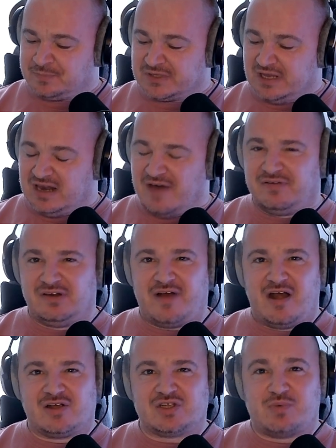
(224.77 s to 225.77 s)
level of
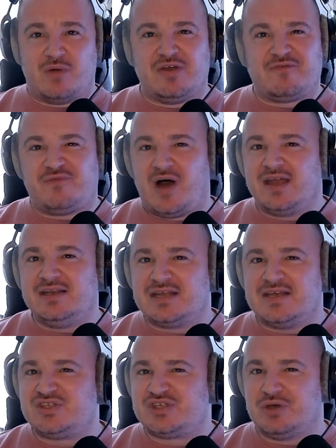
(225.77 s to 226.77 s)
arrogance where we find
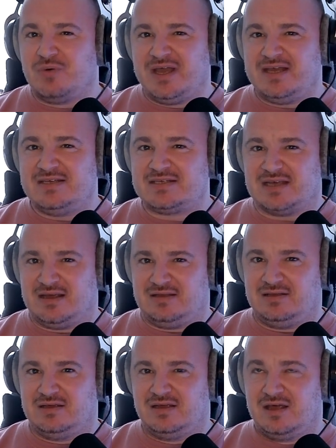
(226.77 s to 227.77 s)
it too
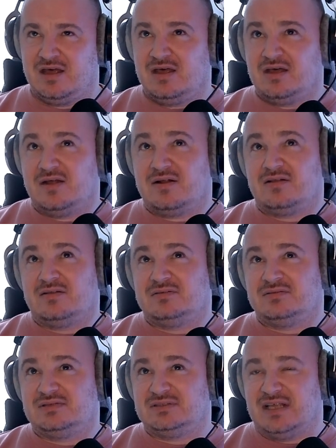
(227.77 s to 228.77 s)
easy.
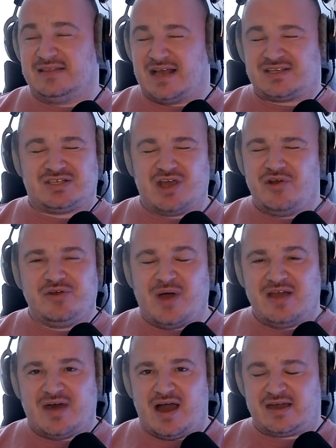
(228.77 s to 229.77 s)
That's the only
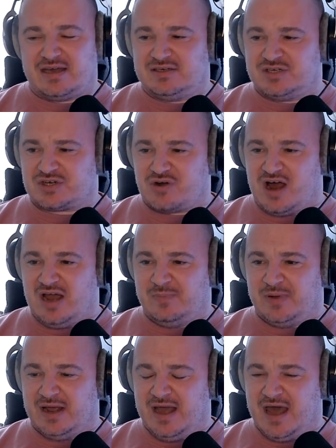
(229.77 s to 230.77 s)
way that I can
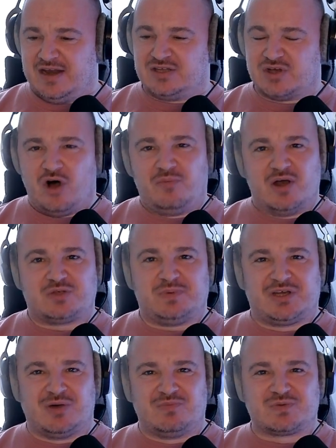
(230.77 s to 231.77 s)
describe it, and it almost
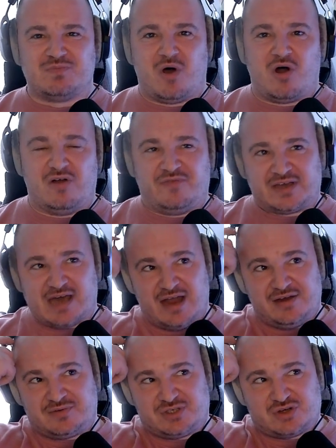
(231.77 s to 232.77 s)
becomes more of a
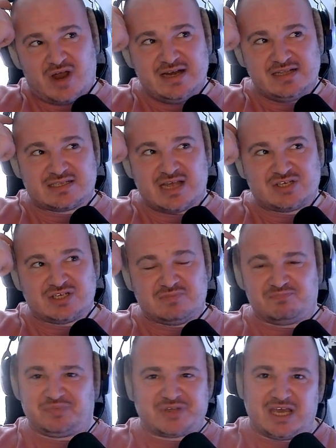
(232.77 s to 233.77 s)
kind of training
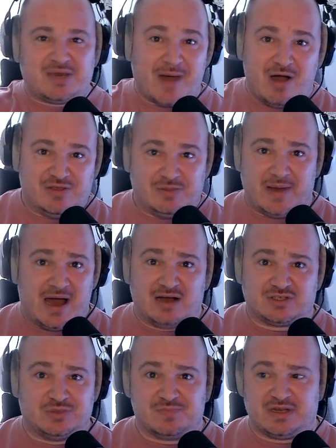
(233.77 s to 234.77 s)
session, kickabout in the
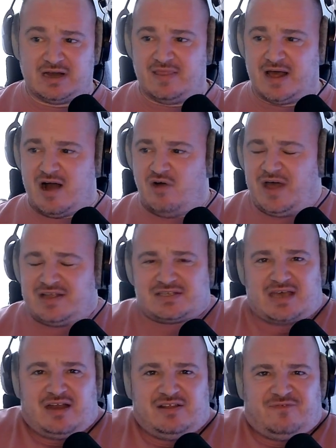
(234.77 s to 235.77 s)
park, something like that. Or that's
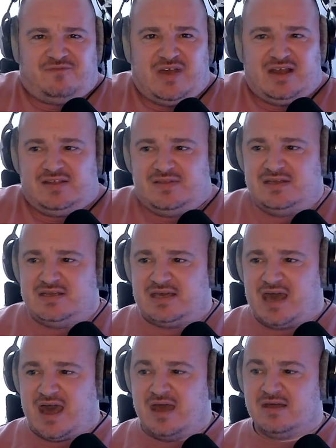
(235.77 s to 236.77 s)
kind of the feeling that you
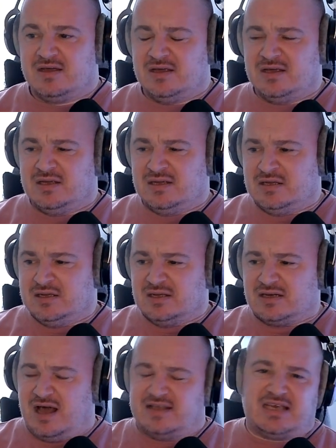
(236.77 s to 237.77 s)
get,
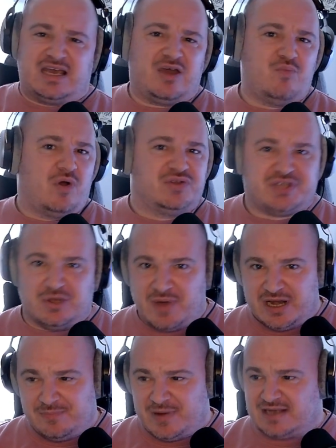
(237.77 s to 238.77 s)
like taking one too
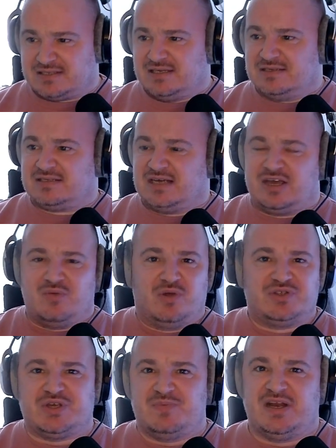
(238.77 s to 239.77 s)
many passes, taking
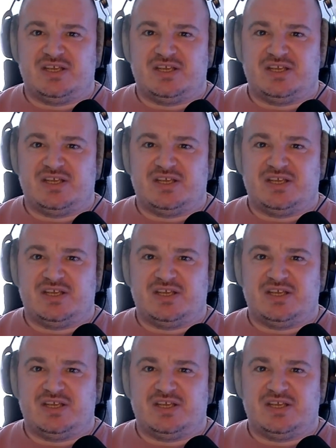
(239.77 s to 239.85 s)
one too many